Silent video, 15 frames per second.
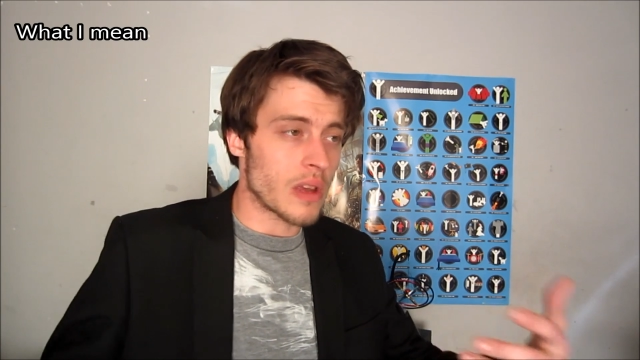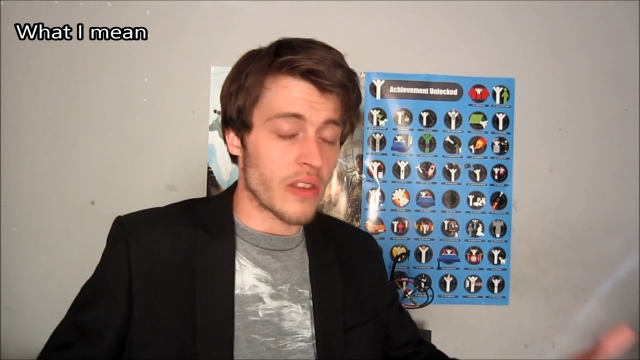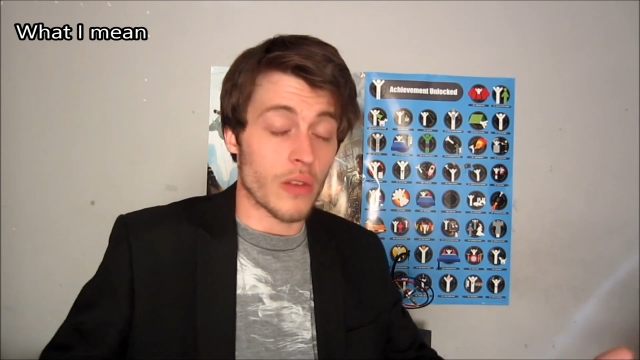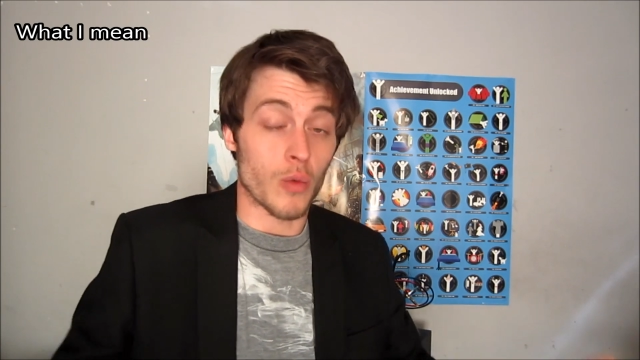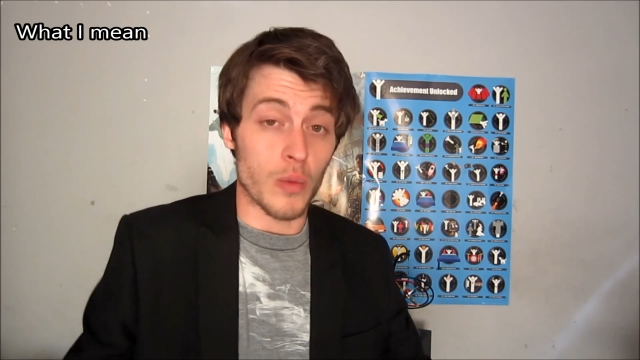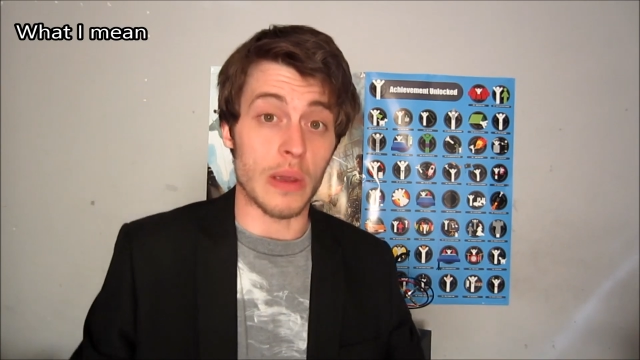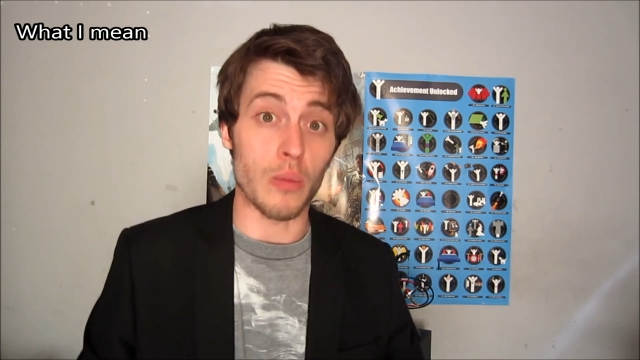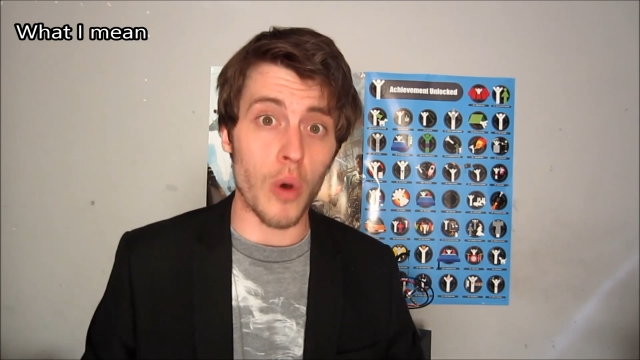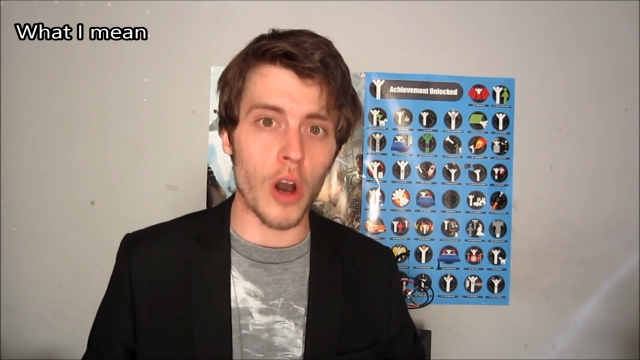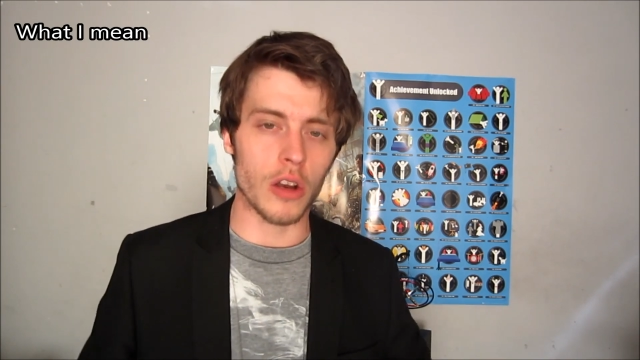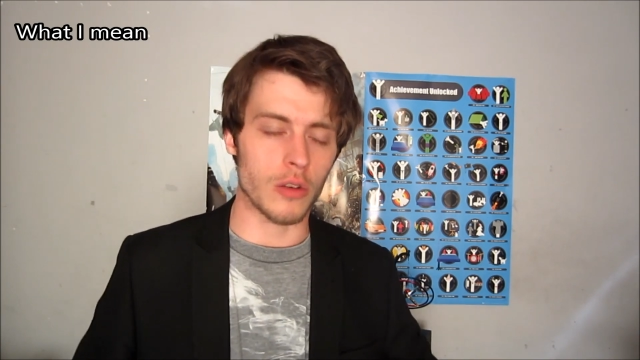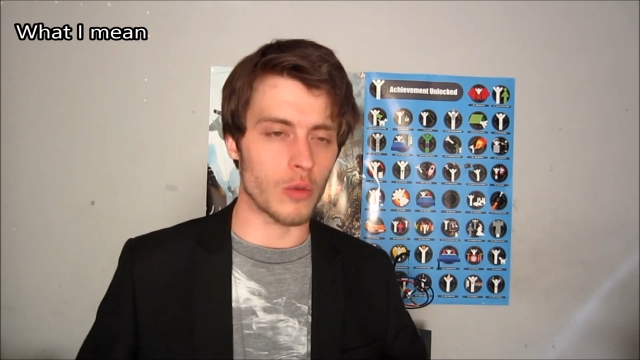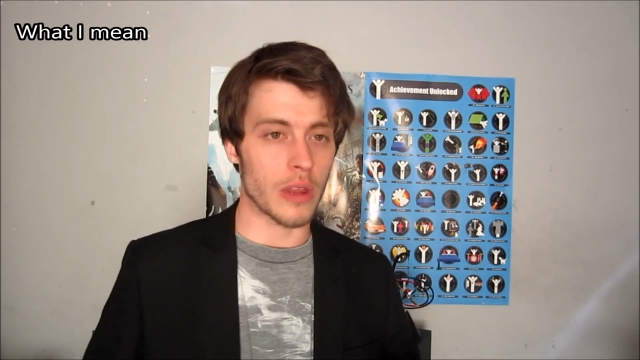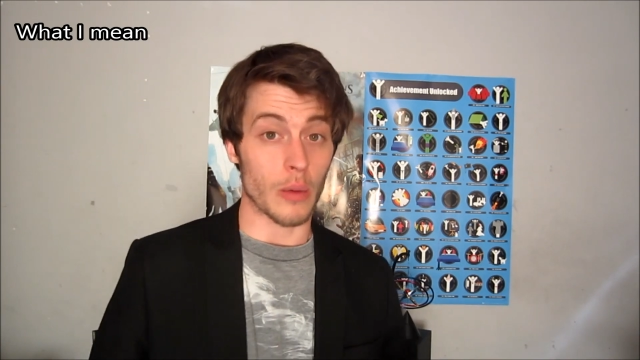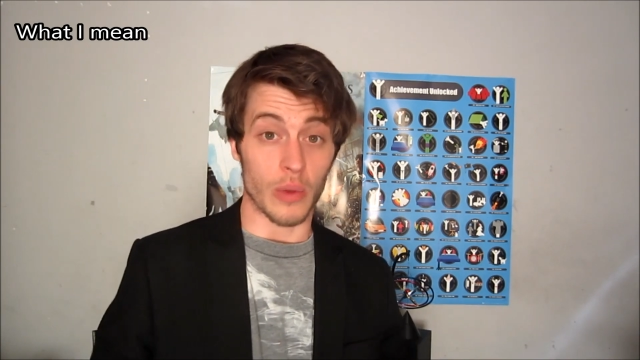either we
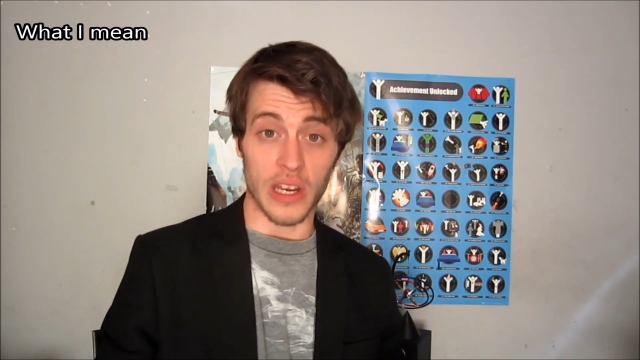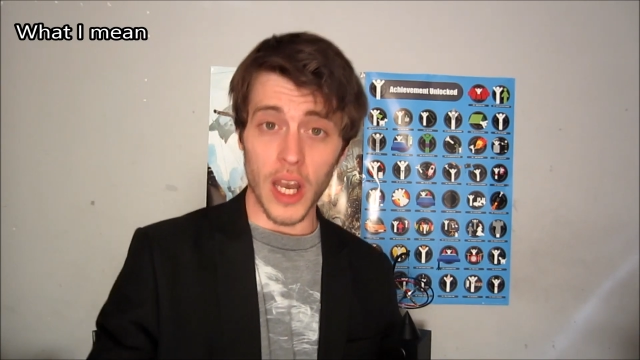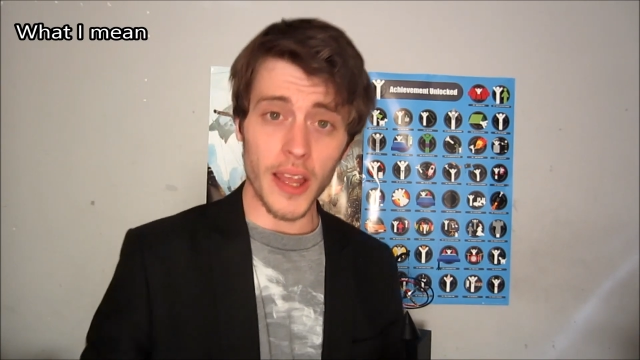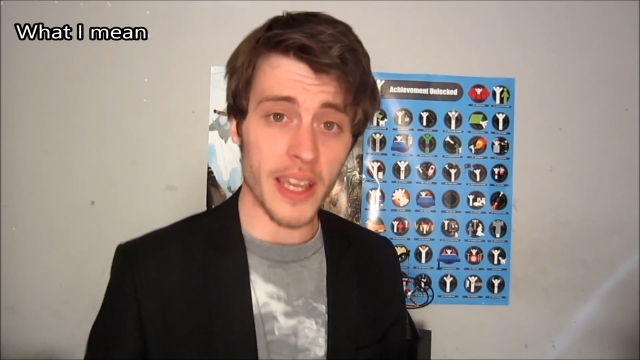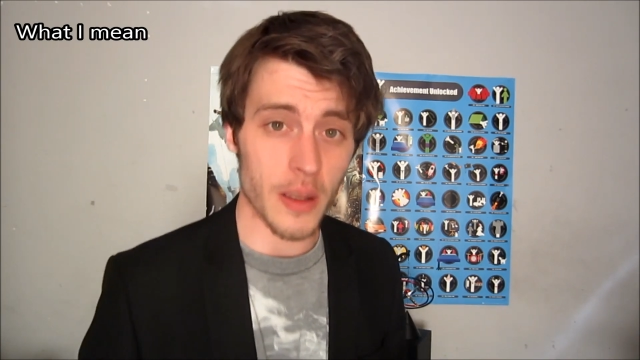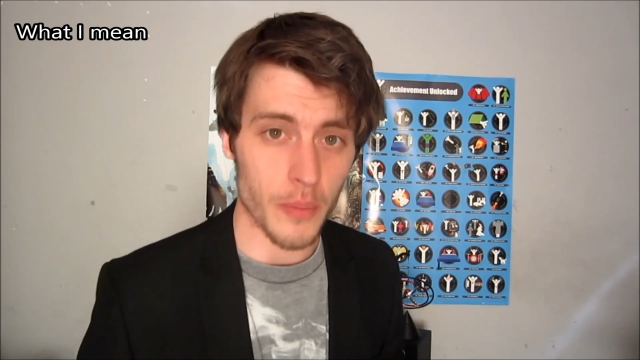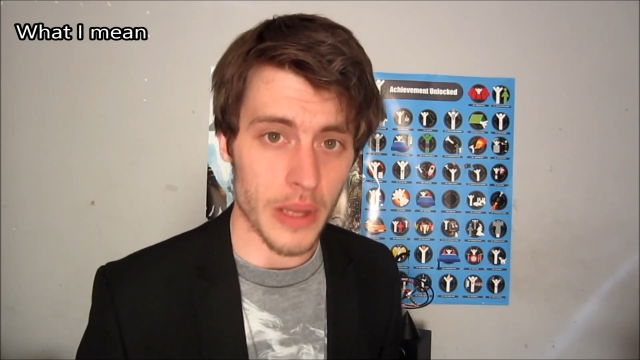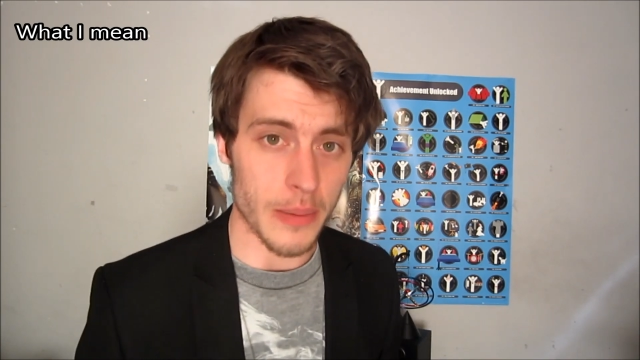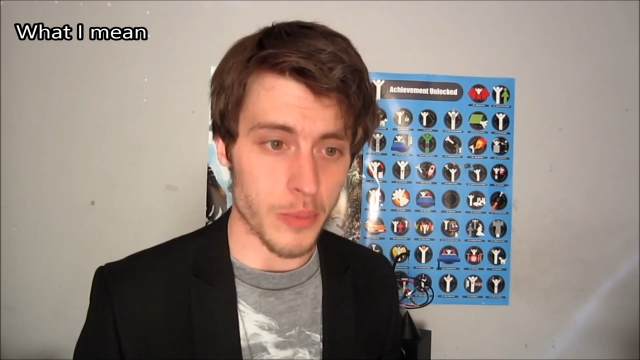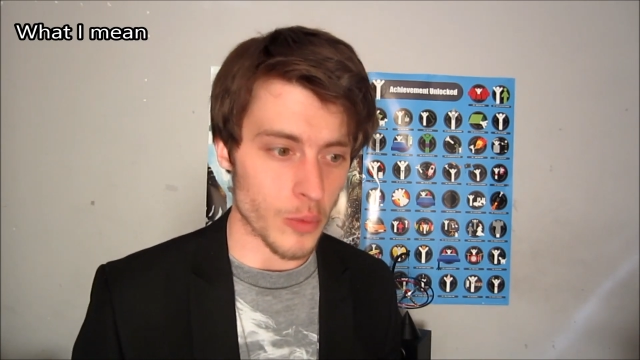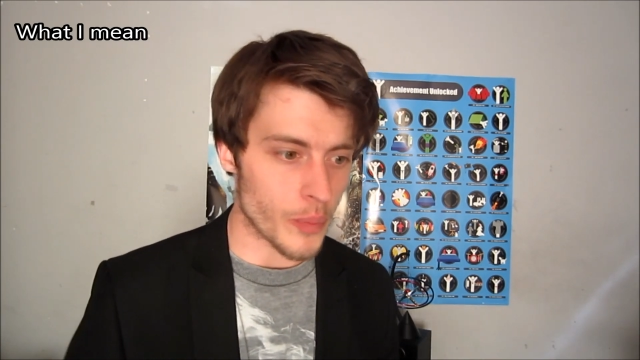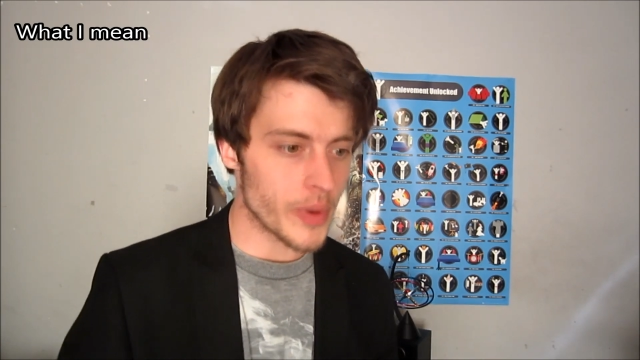want or that we like in people,